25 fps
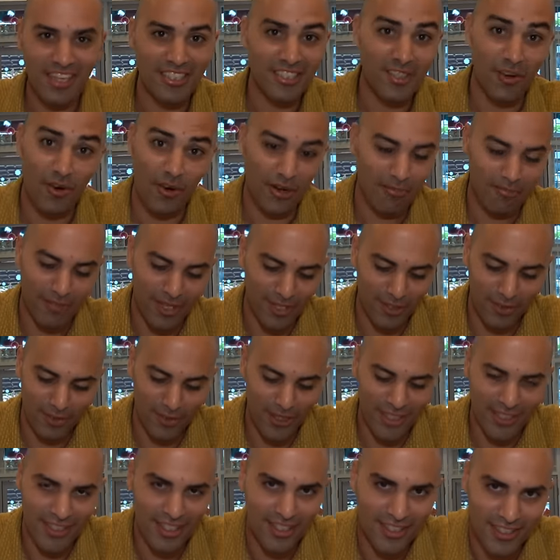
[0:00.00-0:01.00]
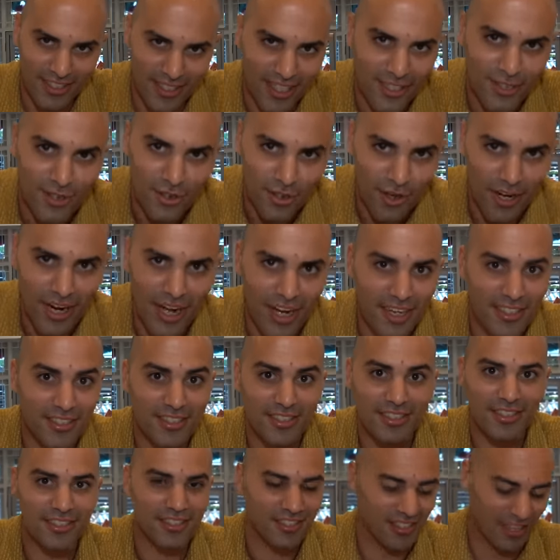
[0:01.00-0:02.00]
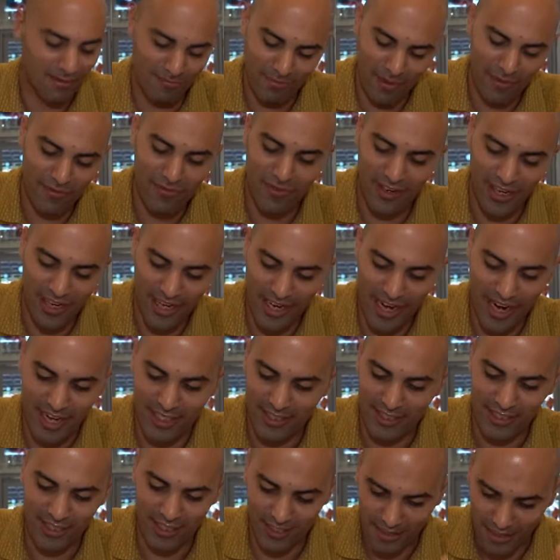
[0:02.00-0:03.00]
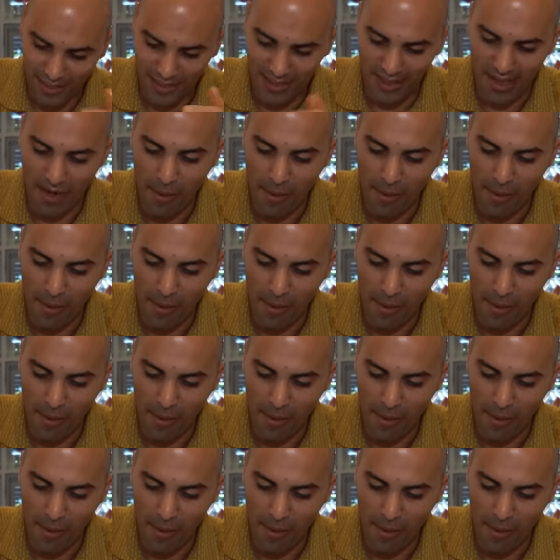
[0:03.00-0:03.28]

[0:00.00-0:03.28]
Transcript: Oh, and by the way, they're so nice. They've been very nice and